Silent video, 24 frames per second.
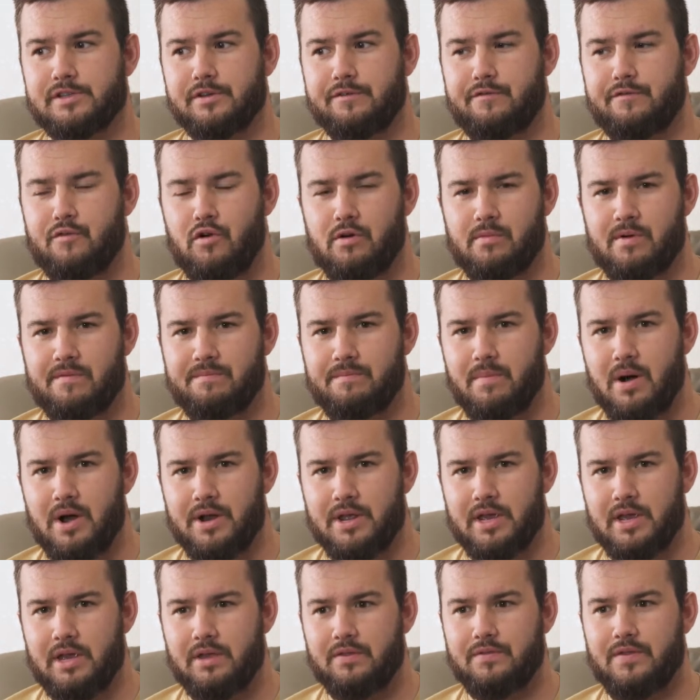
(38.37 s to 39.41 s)
form of
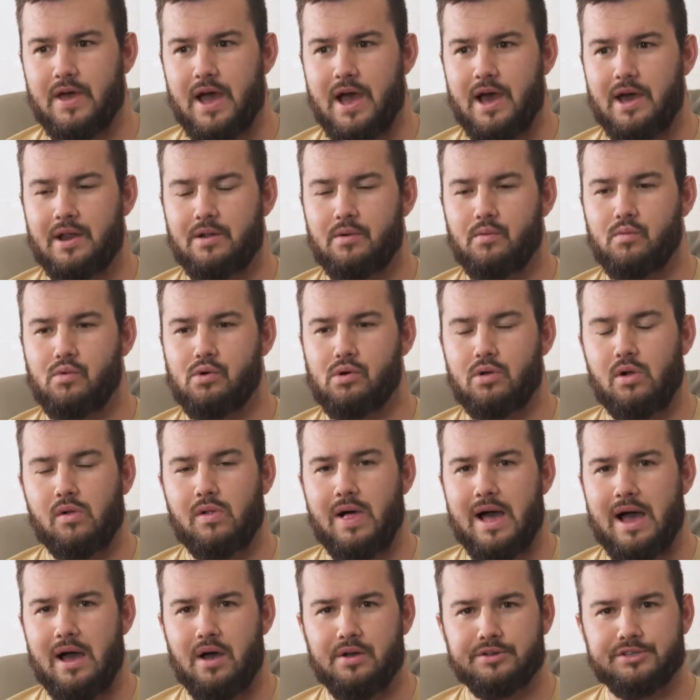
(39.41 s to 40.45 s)
money that will
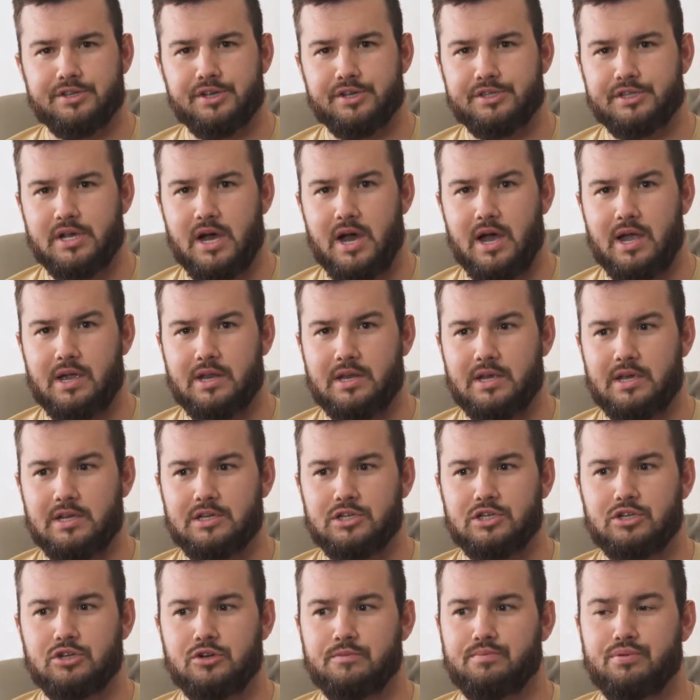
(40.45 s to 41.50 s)
allow society
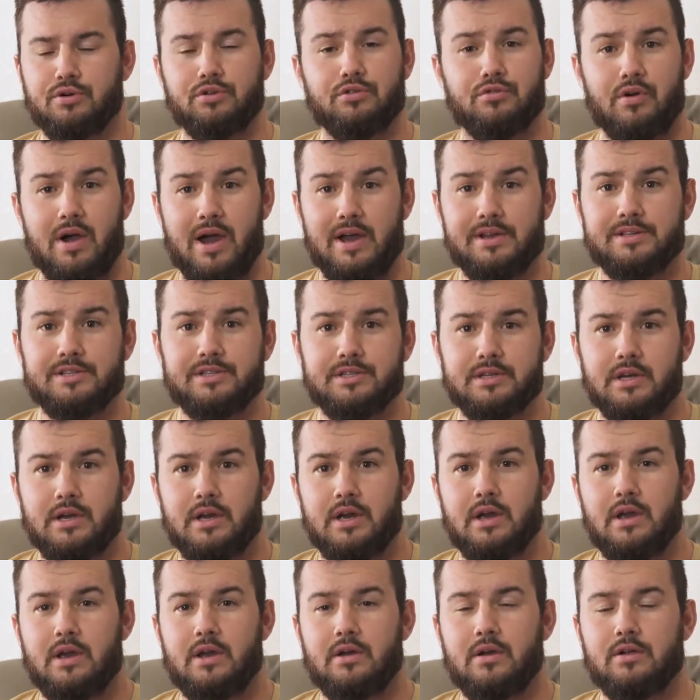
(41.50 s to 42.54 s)
to progress
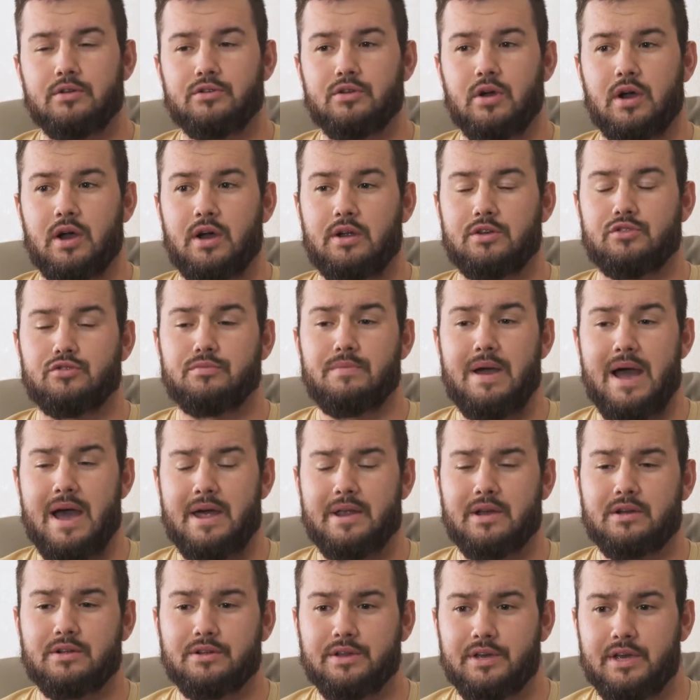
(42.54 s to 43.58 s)

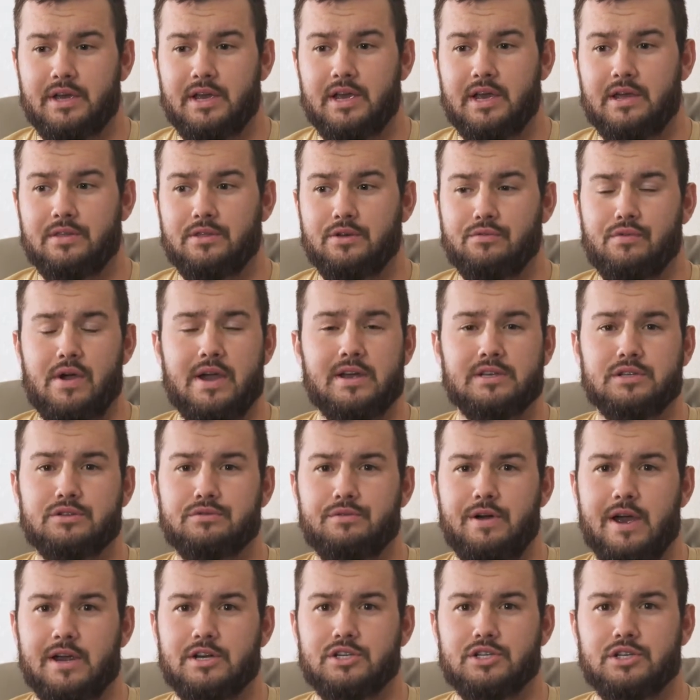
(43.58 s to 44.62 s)
dramatically in the right
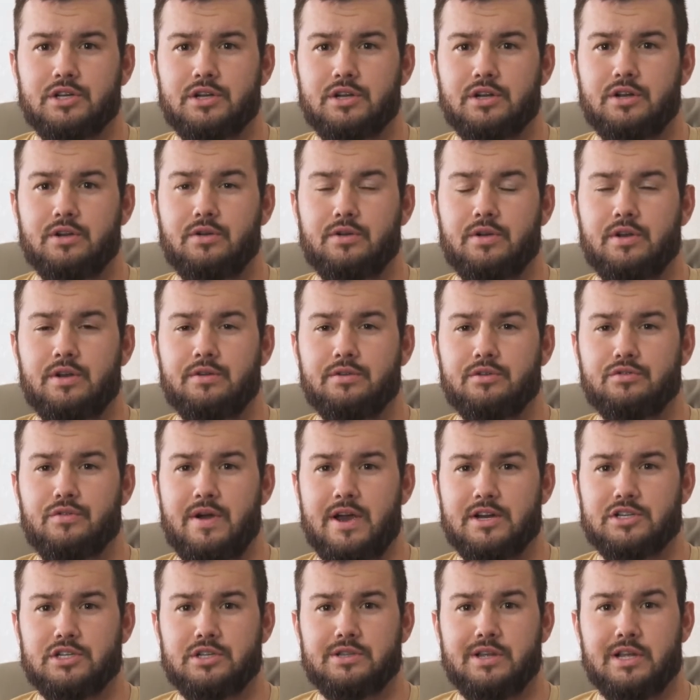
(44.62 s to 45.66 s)
direction, in a
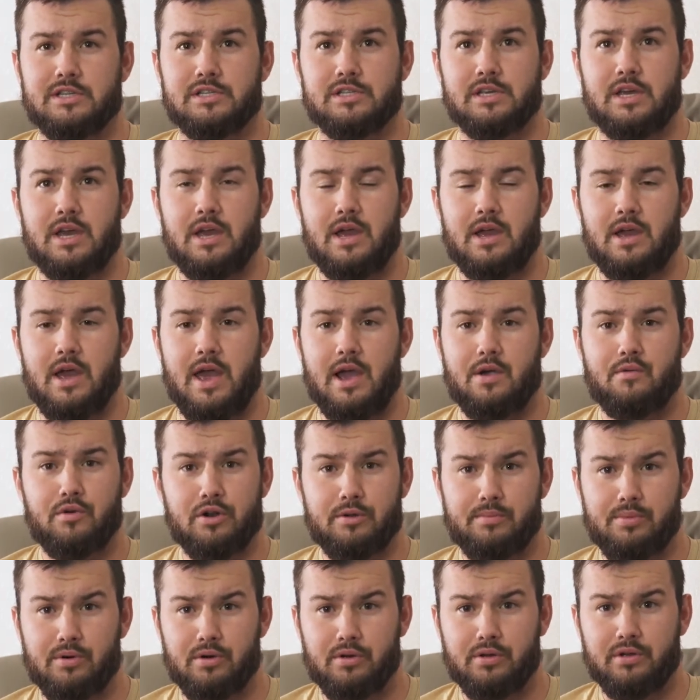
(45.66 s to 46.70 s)
direction that's
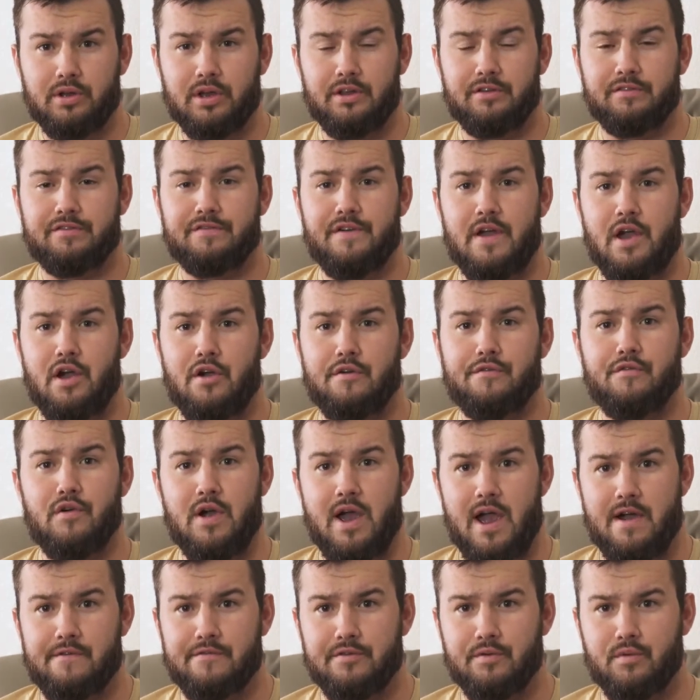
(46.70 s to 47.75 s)
equitable and fair for
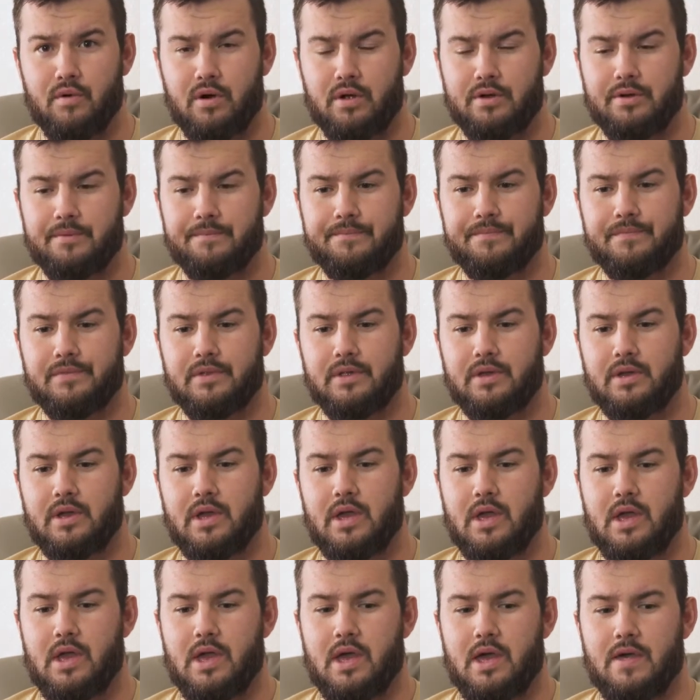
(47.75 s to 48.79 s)
everyone.
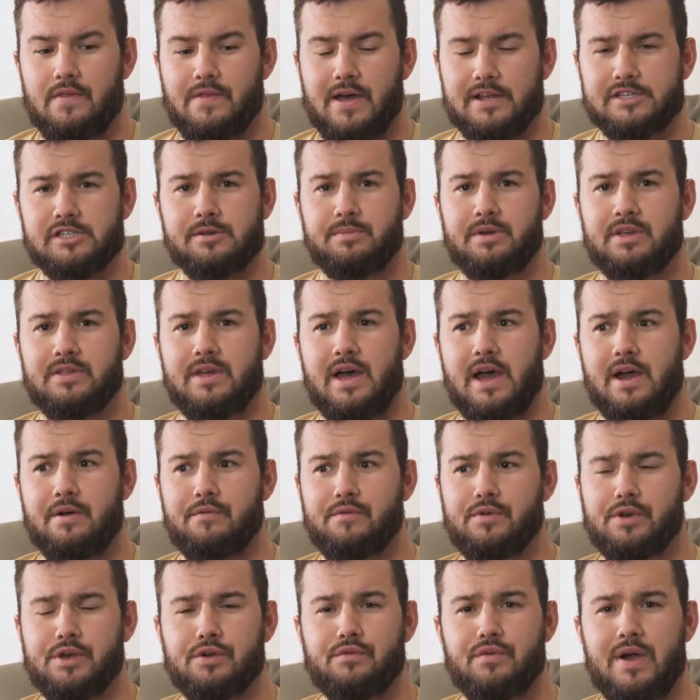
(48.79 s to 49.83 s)
That's something
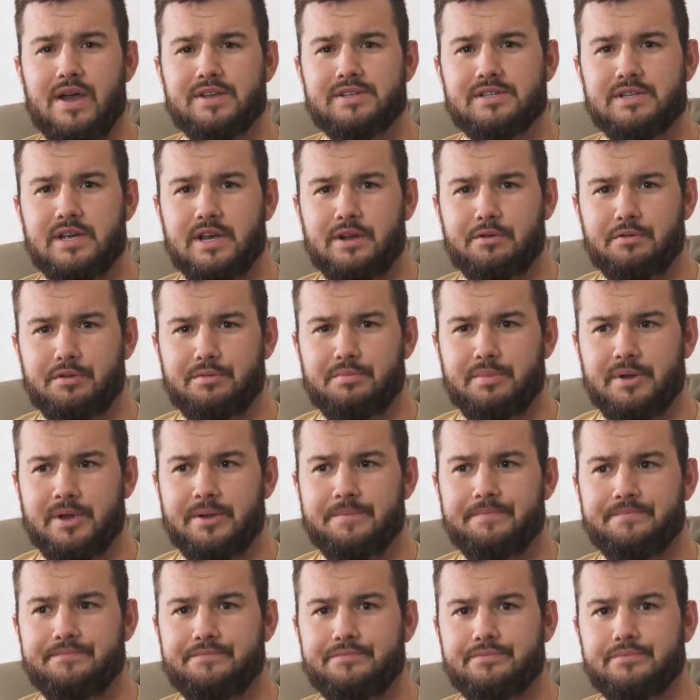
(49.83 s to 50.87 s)
that really resonated with me.
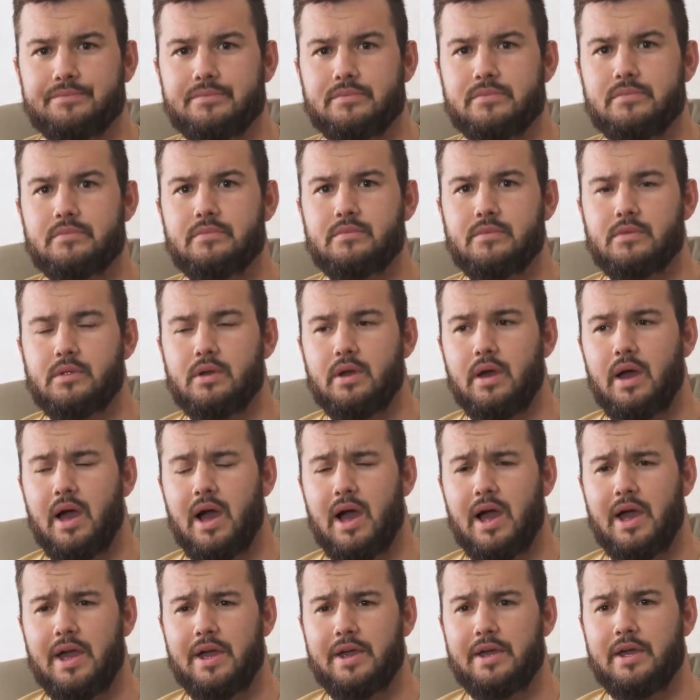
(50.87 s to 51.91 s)

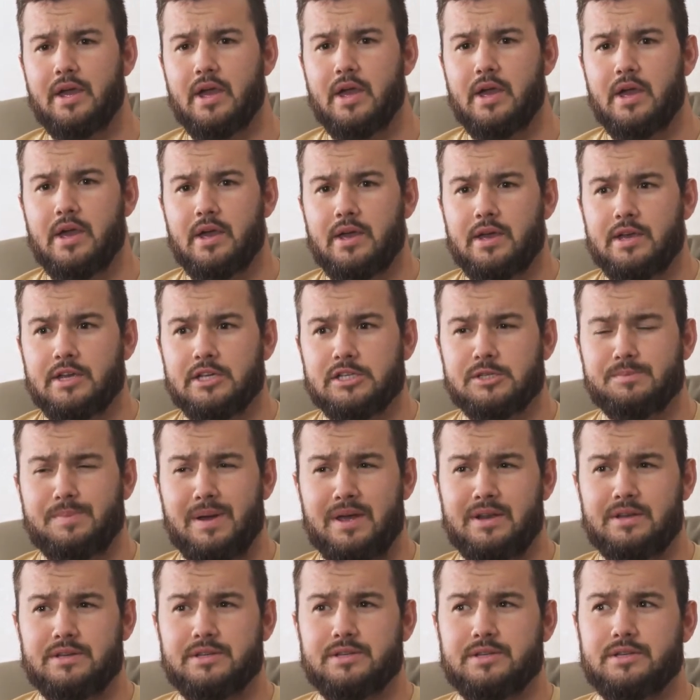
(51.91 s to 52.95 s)
I
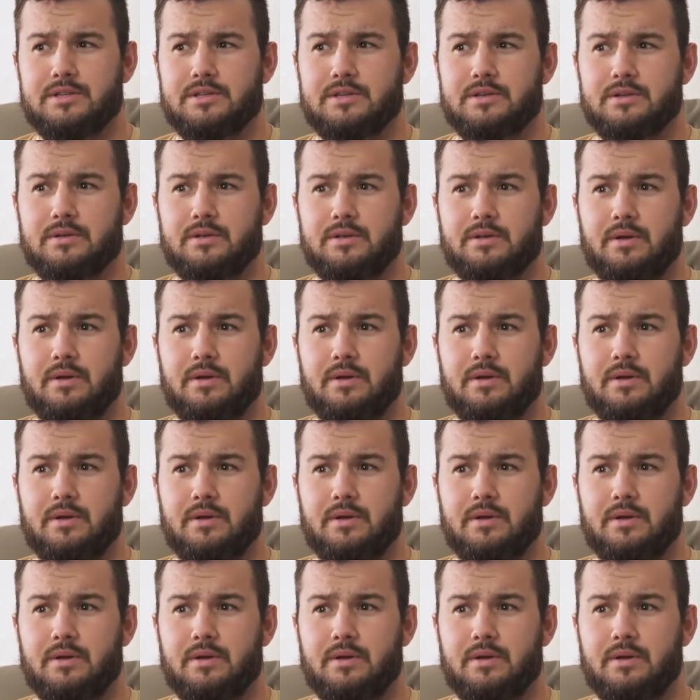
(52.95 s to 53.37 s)
spent